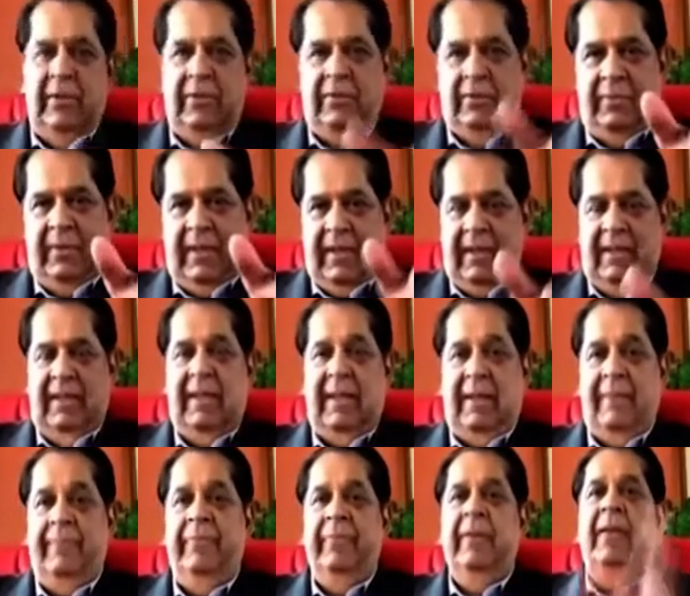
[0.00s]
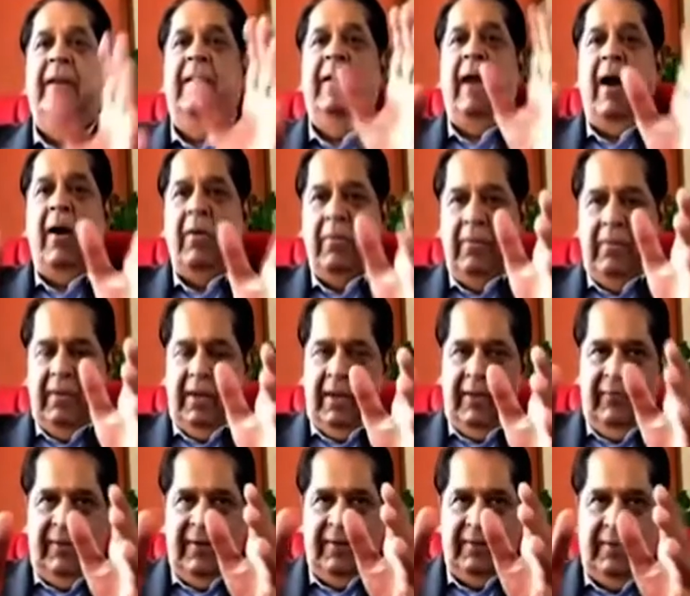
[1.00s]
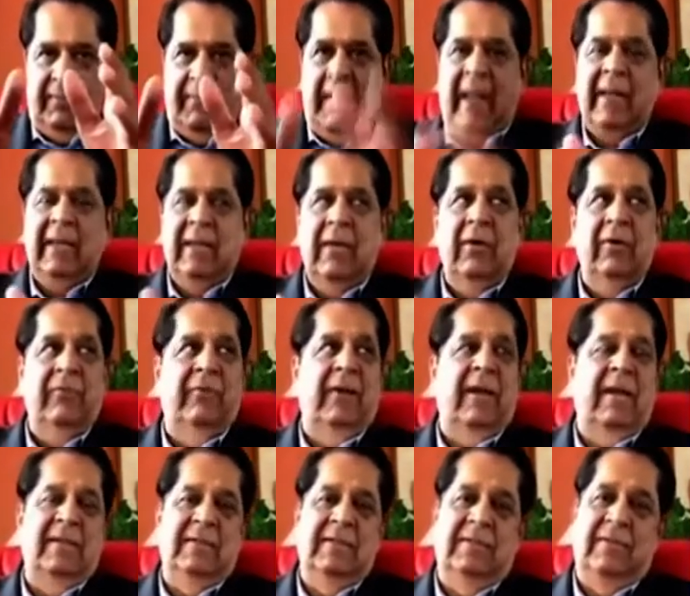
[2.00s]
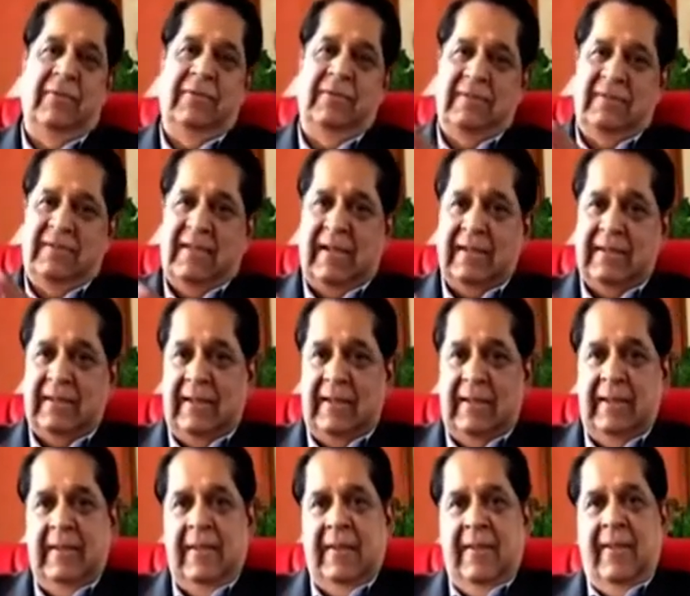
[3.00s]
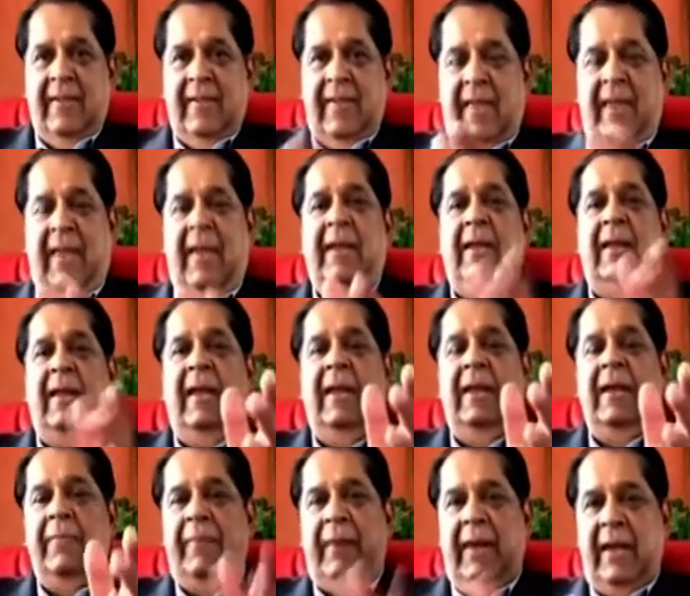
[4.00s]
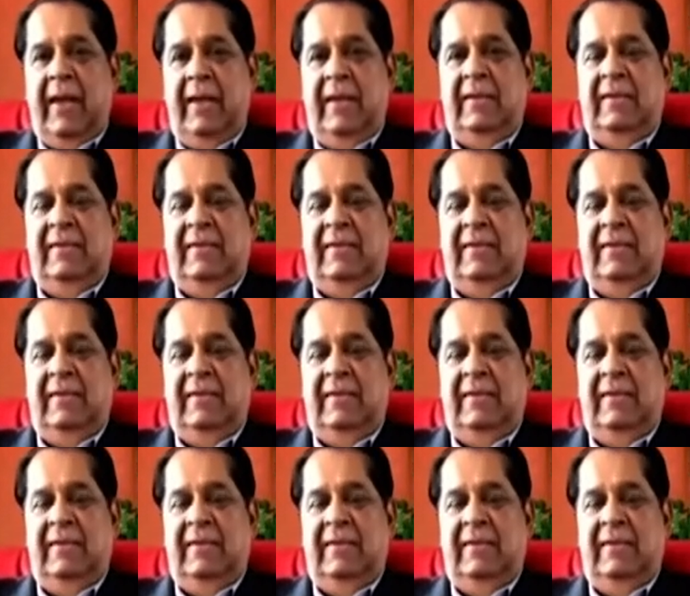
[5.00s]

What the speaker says: be a key. Now, if it is the banking or financial services sector, any player in this